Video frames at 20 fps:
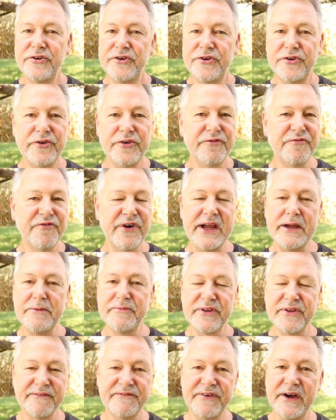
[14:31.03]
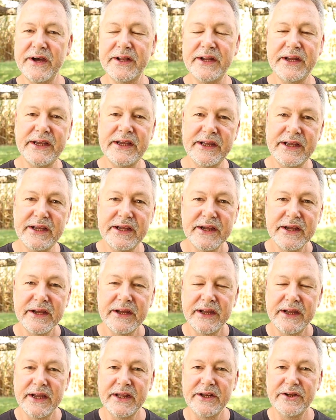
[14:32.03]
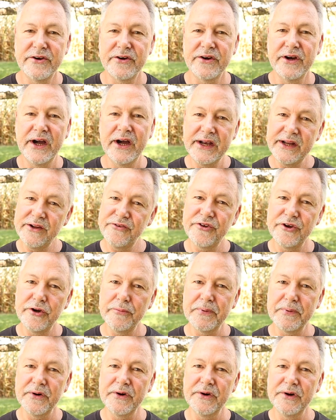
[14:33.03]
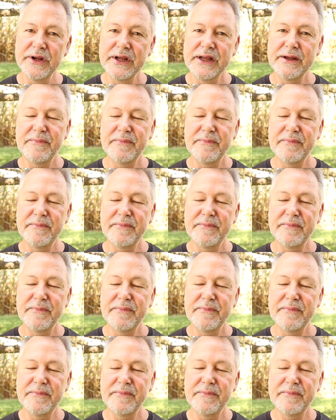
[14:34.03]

2 frames of honey in your honey super,